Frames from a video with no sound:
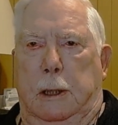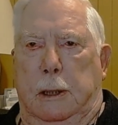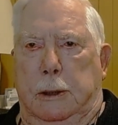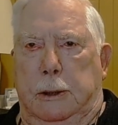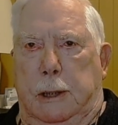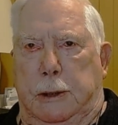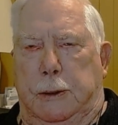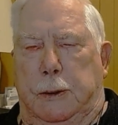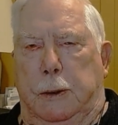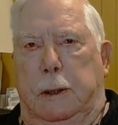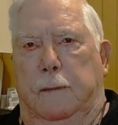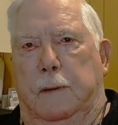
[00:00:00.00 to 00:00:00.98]
just
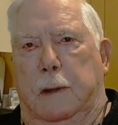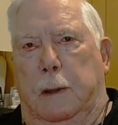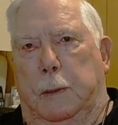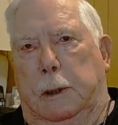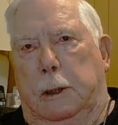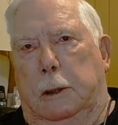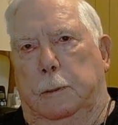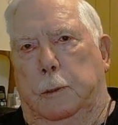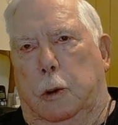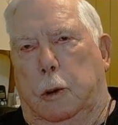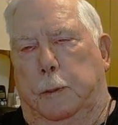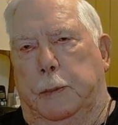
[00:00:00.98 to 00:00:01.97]
to give them a little
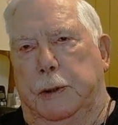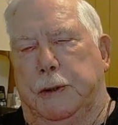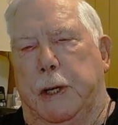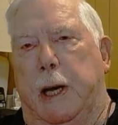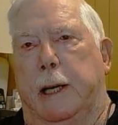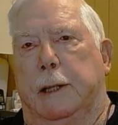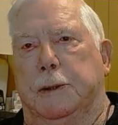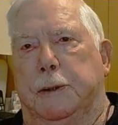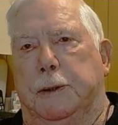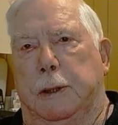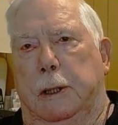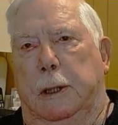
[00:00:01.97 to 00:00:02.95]
more
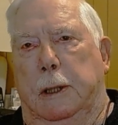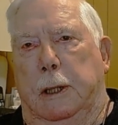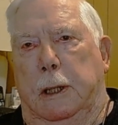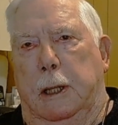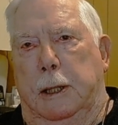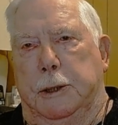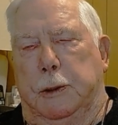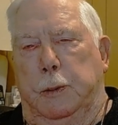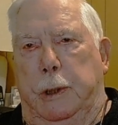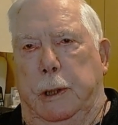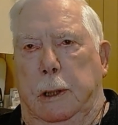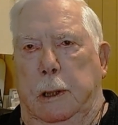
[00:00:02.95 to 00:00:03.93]
pizzazz as
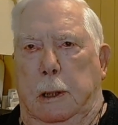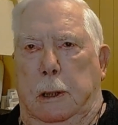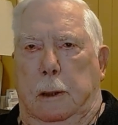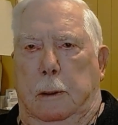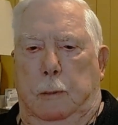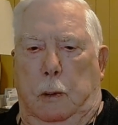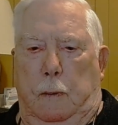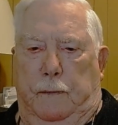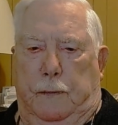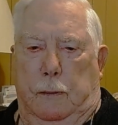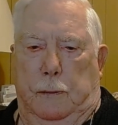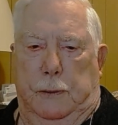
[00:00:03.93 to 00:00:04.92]
we
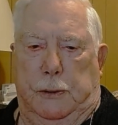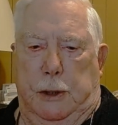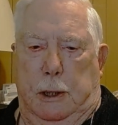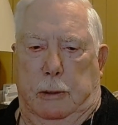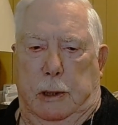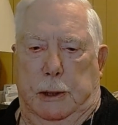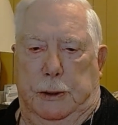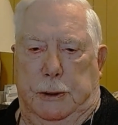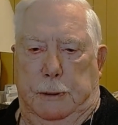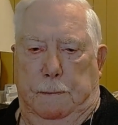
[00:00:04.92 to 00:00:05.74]
move through the series.